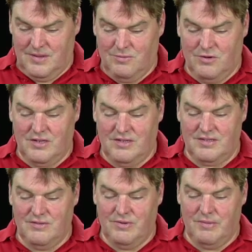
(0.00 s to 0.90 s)
What
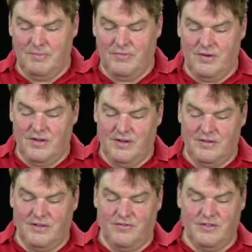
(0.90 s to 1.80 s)
is
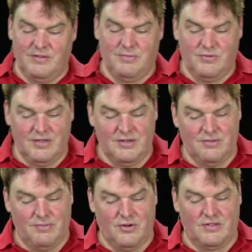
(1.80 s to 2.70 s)
the difference between
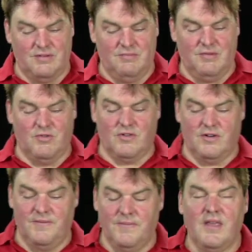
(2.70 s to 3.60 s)
Reporter and
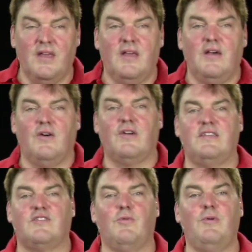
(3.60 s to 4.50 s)
mimoCall?
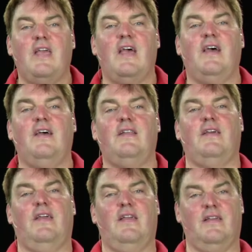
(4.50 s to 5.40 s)
Okay, so we
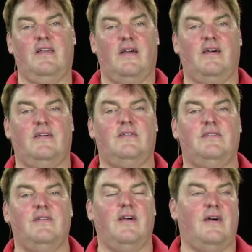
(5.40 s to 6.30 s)
had
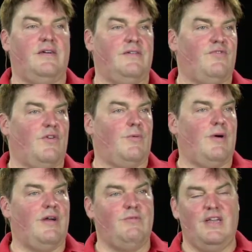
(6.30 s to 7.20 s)
for a
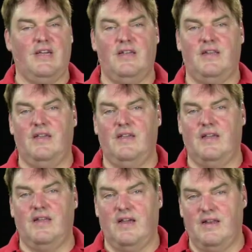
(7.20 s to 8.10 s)
while we had
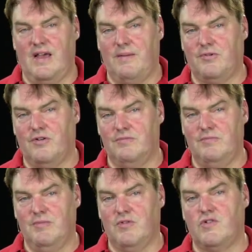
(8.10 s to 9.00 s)
an app called
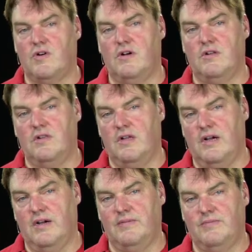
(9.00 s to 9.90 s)

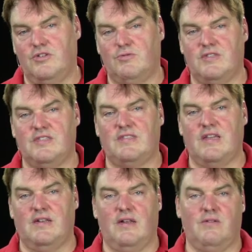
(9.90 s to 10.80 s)
mimoCall, which was a
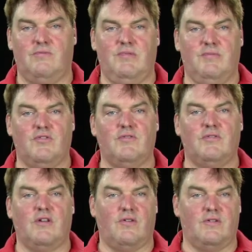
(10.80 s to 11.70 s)
standalone
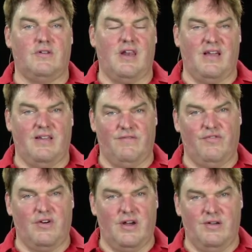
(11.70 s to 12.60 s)
mimoCall client
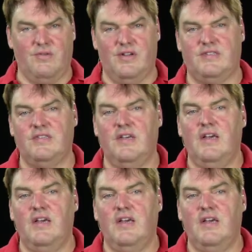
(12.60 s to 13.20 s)
for iOS.